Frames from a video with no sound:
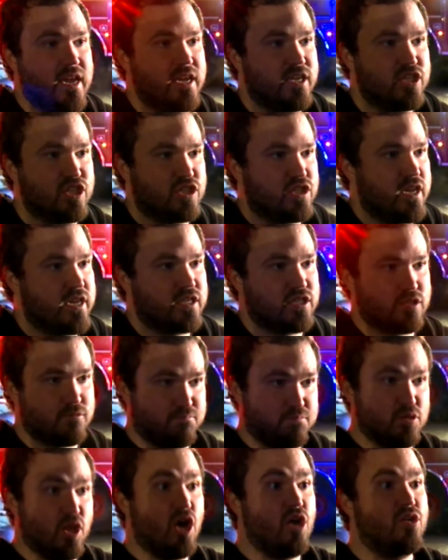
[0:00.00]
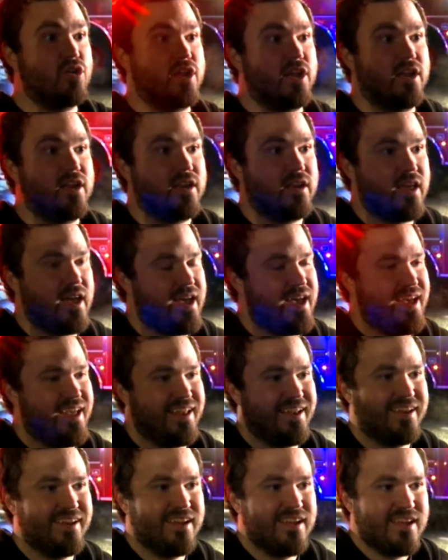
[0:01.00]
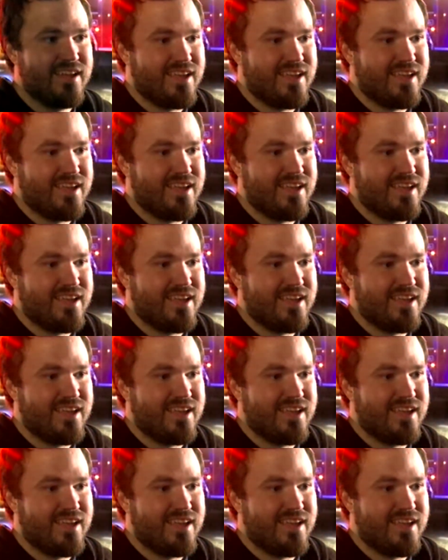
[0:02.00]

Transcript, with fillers: It just exploded, and